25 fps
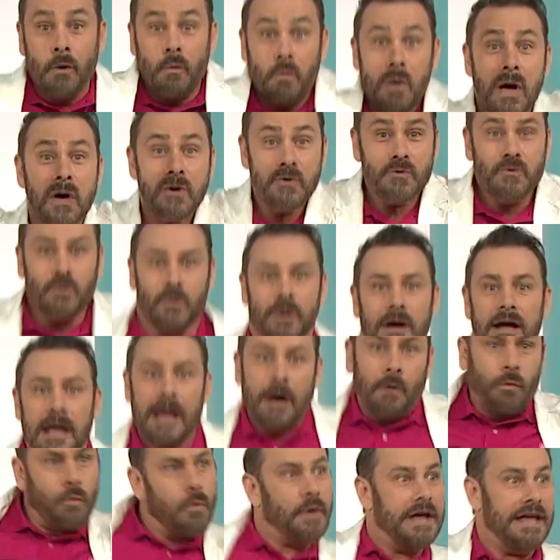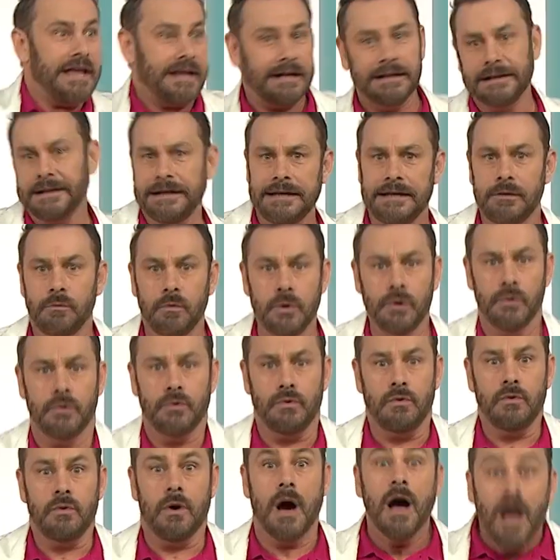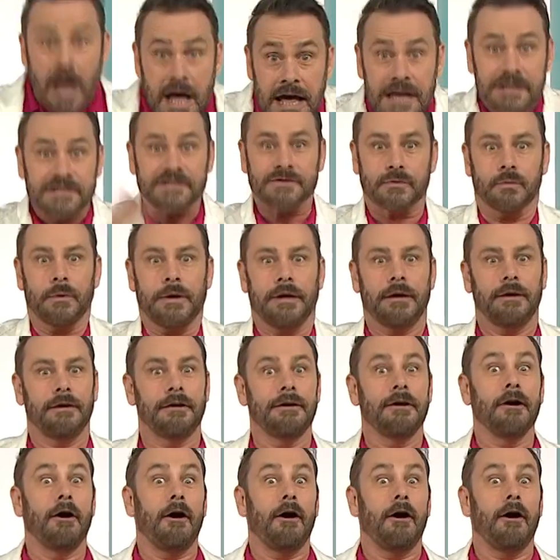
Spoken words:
woo, wiggly woo. Swing your